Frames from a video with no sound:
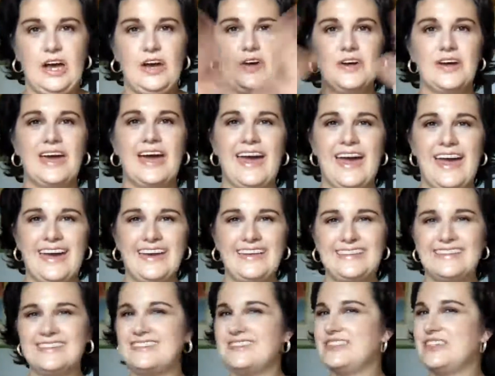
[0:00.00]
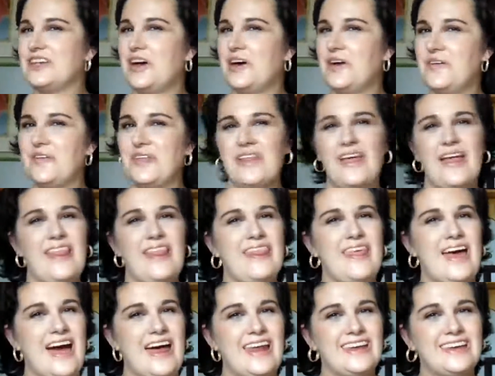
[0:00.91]
Okay, so
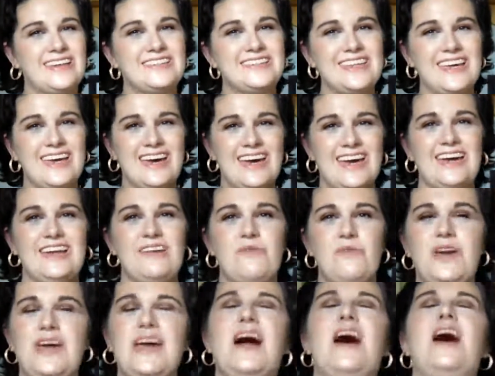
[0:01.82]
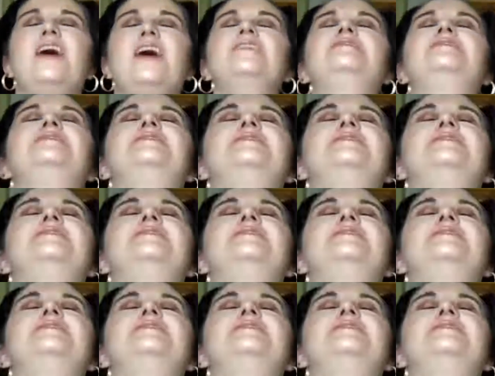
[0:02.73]
that is it. We are